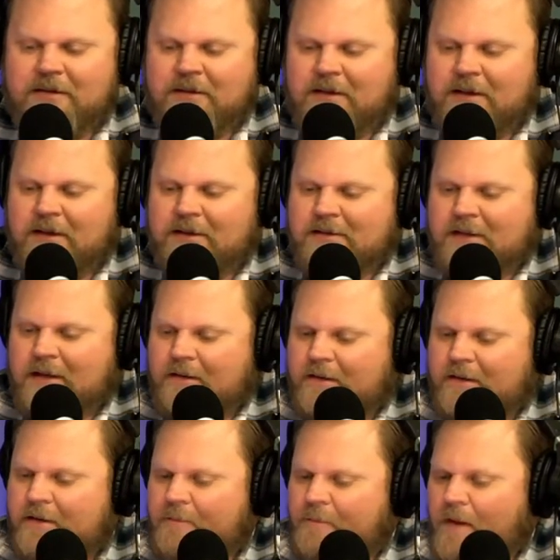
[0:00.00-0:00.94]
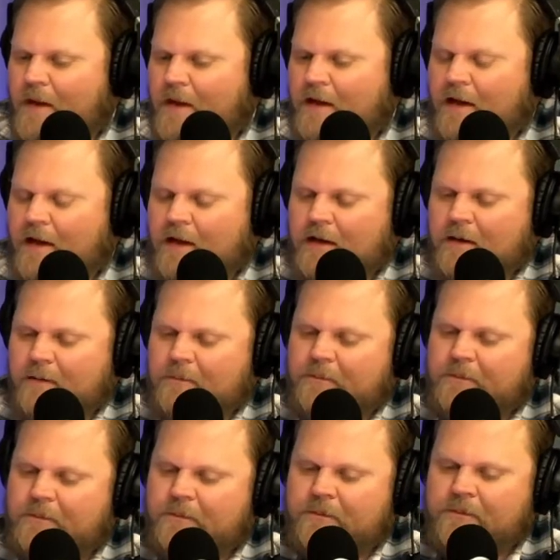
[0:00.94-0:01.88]
Get us out of here. Uh-huh. Uh,
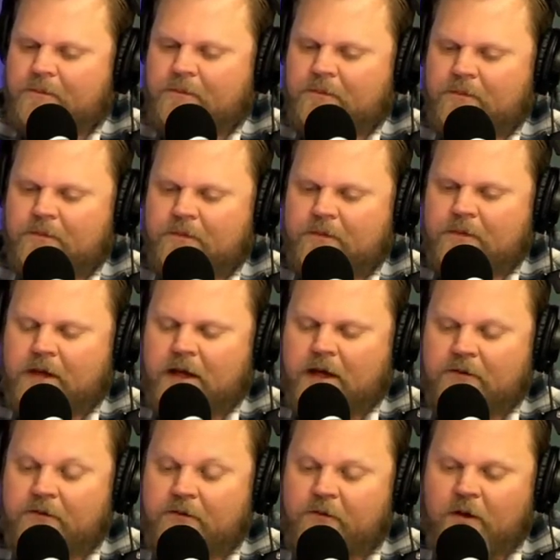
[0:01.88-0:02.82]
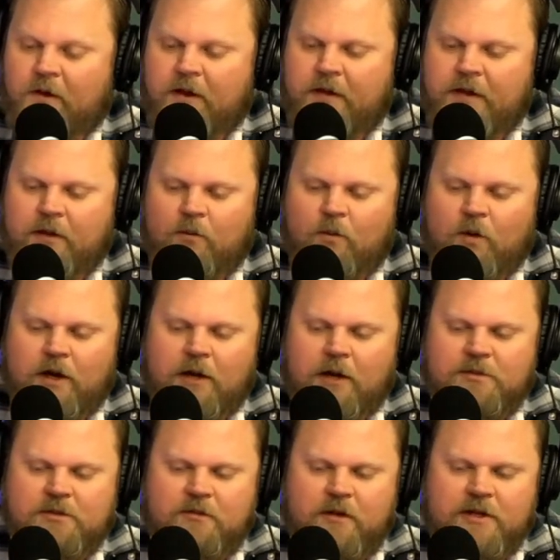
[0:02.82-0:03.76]
yeah, I think one
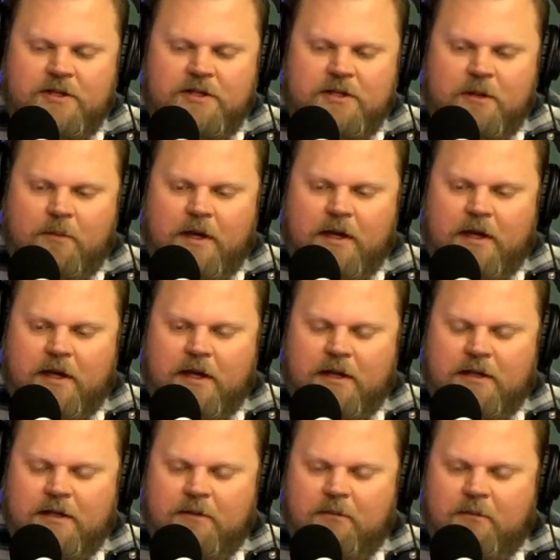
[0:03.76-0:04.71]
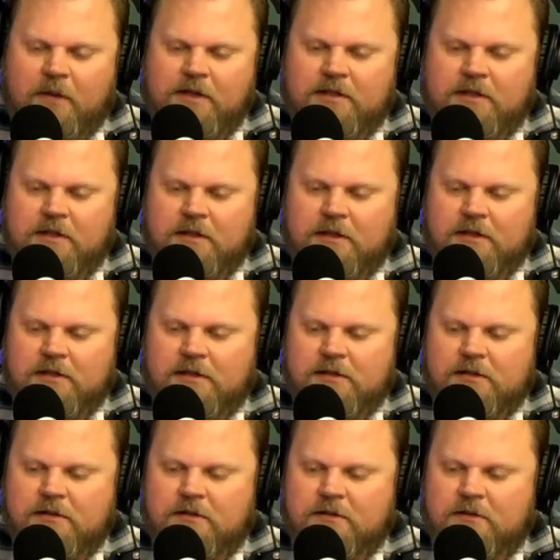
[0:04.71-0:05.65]
observation to make, and I didn't mention it, is